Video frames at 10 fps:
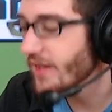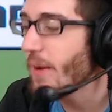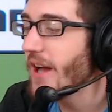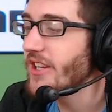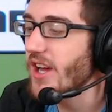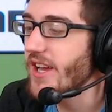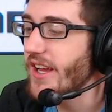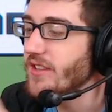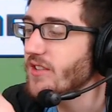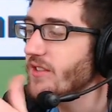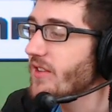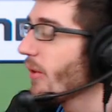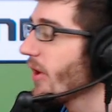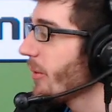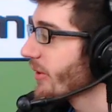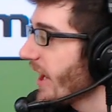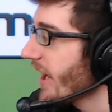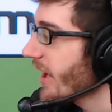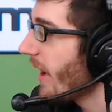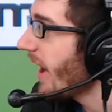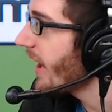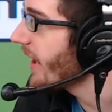my giant case because I want to protect mine.